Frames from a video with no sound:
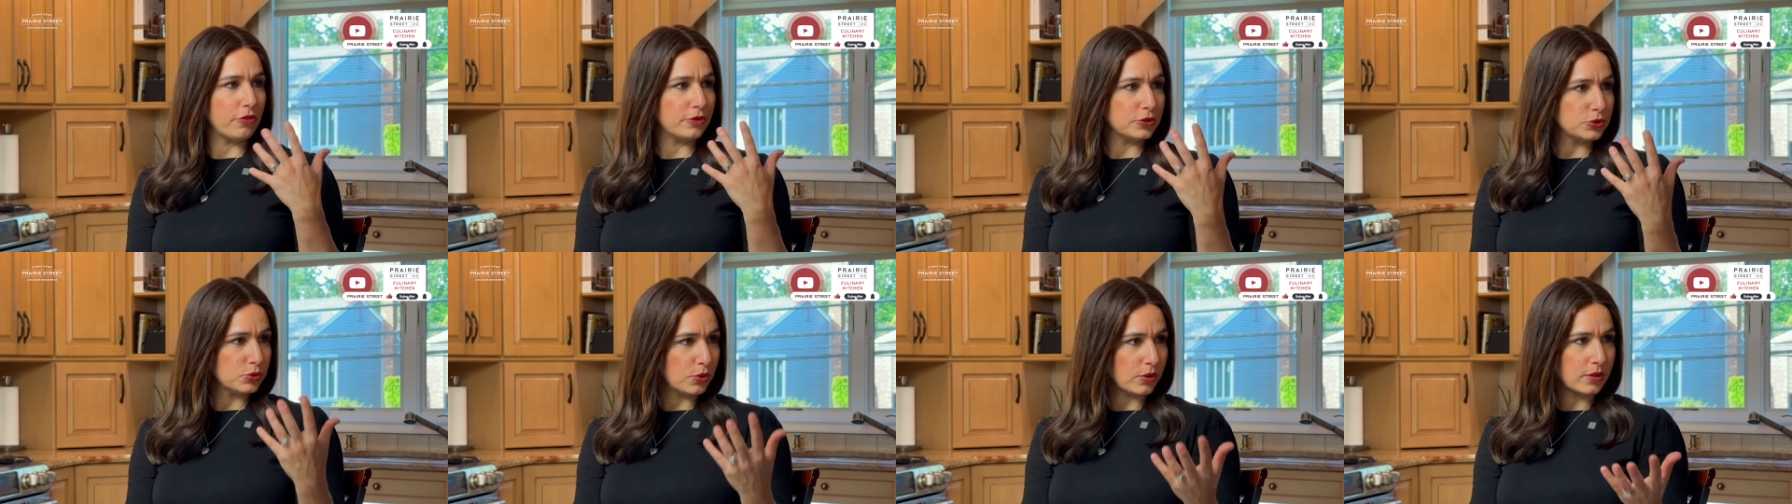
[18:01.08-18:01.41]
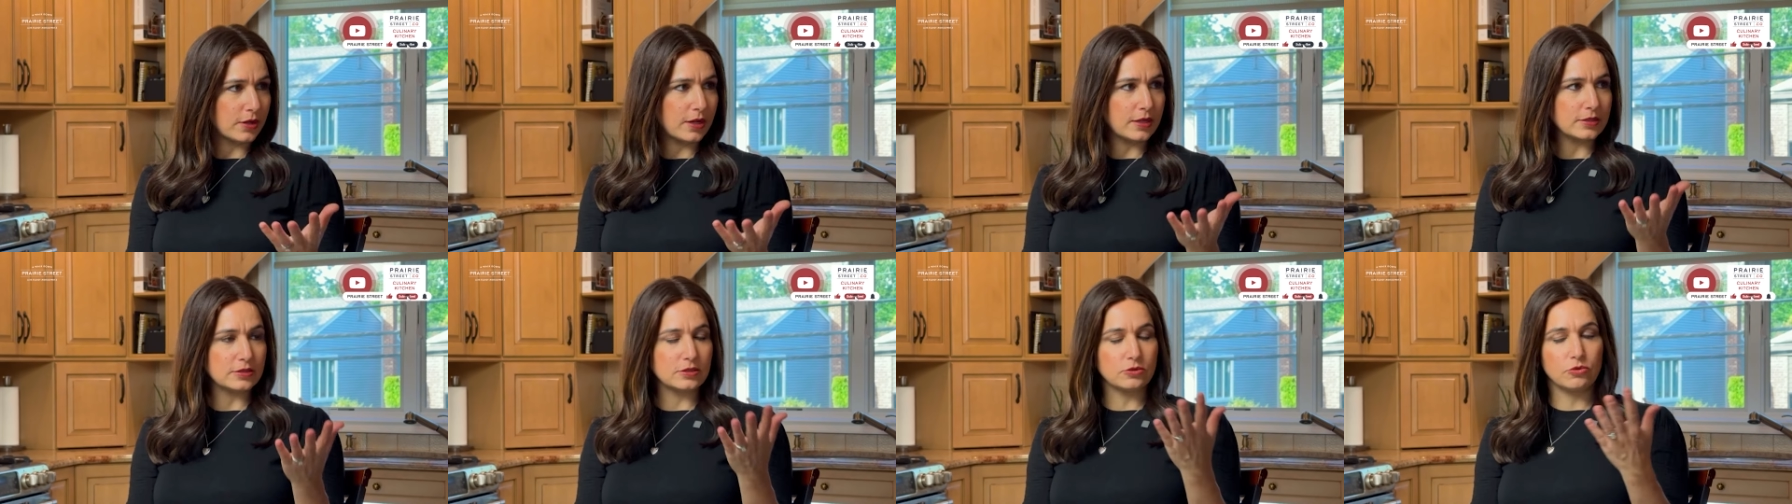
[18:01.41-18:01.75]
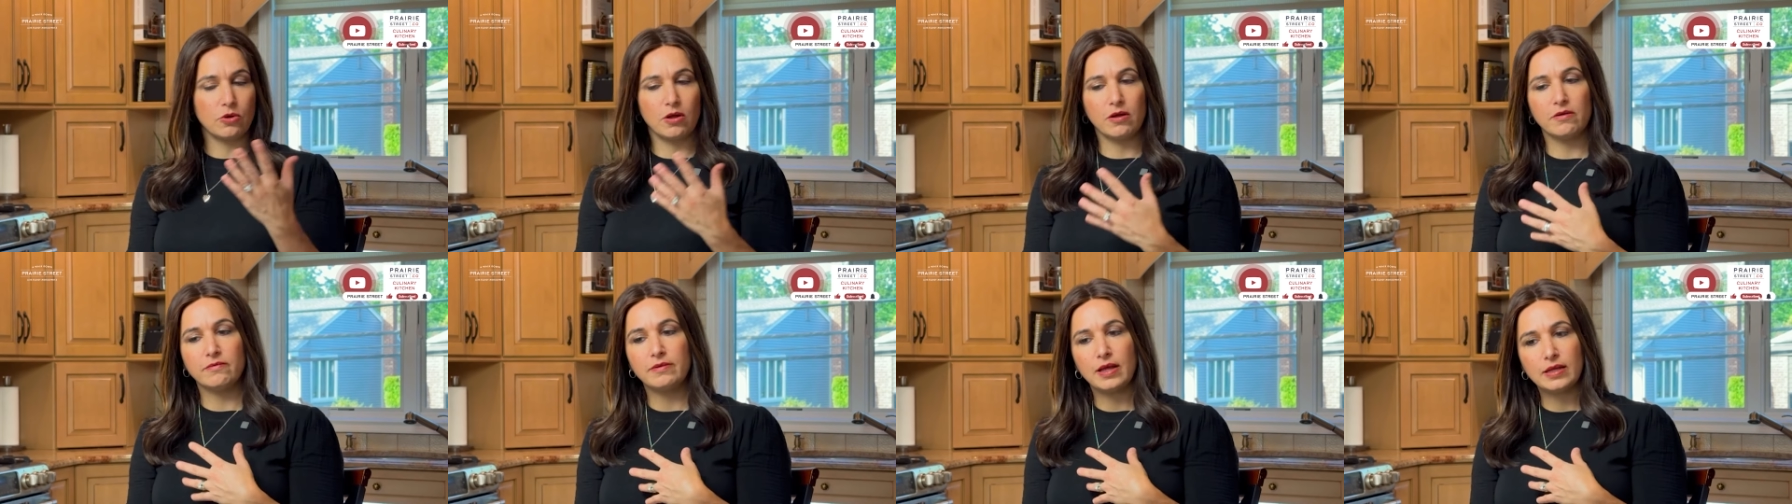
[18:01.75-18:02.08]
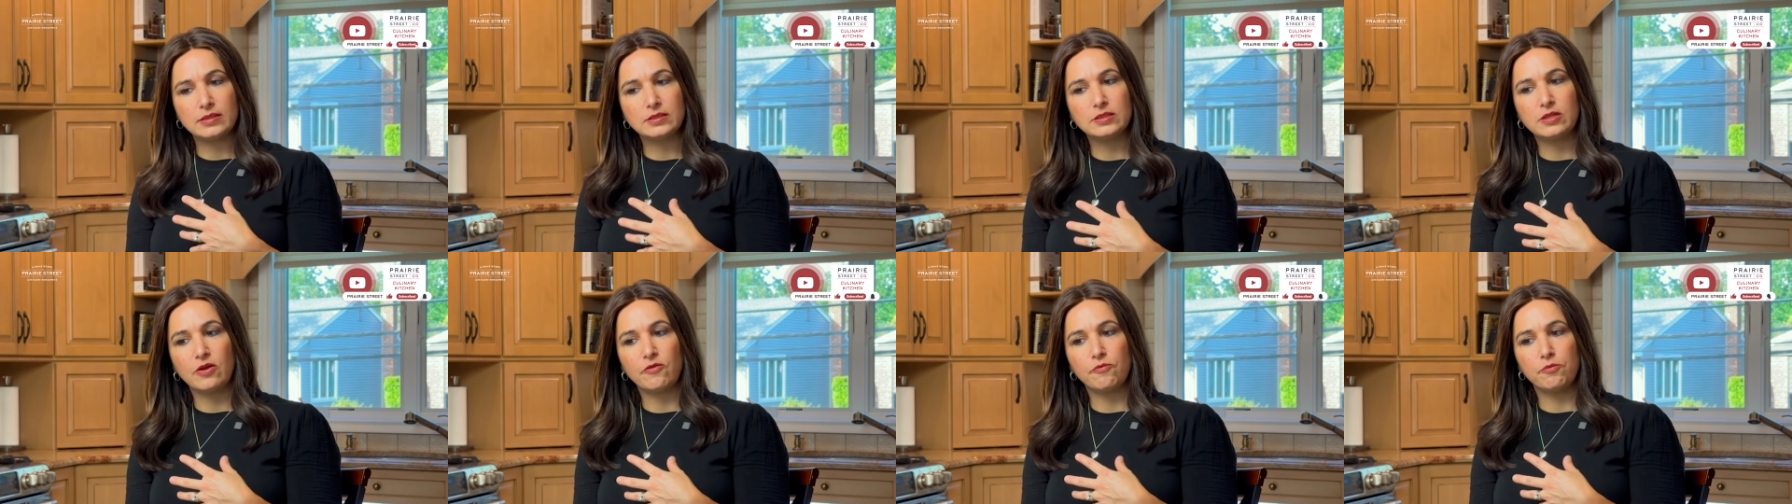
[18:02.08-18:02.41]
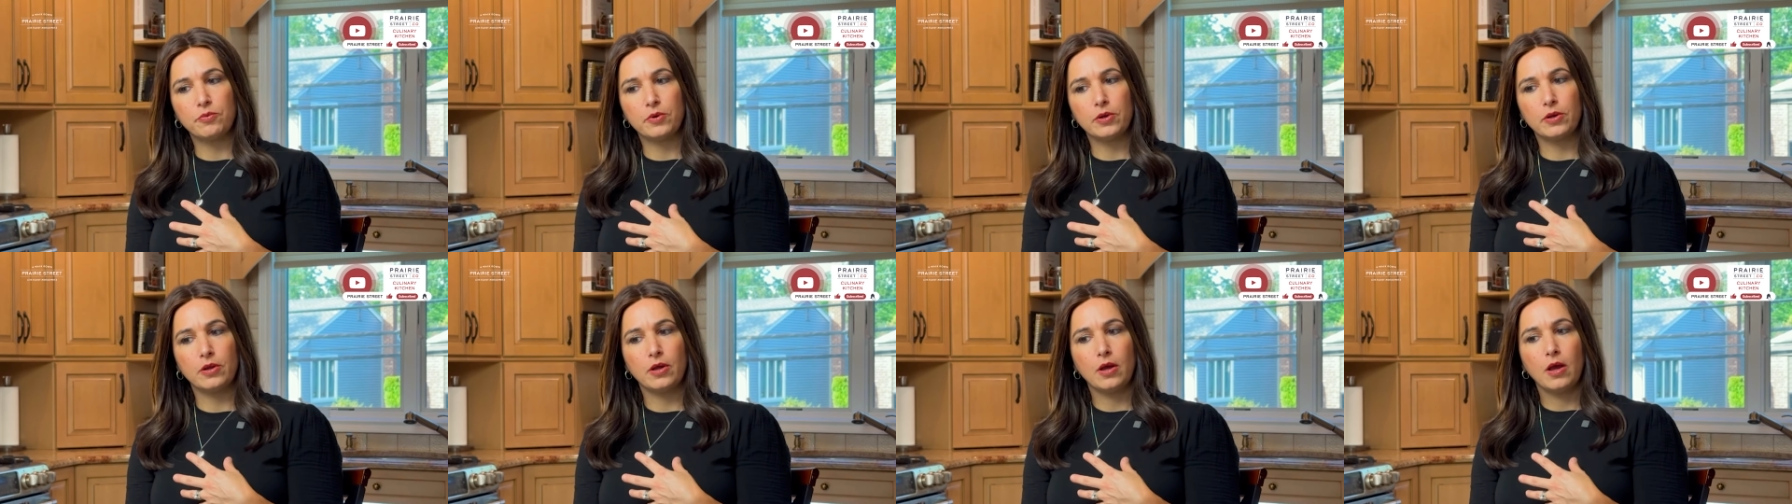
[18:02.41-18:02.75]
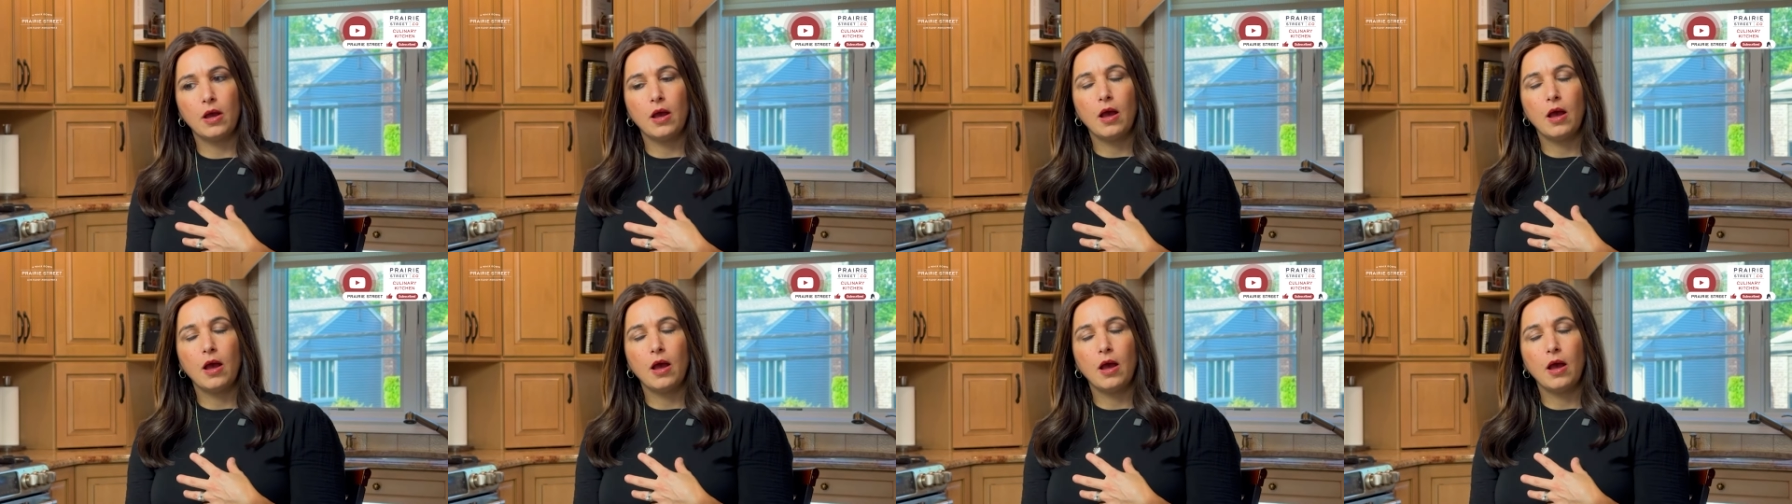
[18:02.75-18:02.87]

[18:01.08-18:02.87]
the shortcuts and all of that stuff, but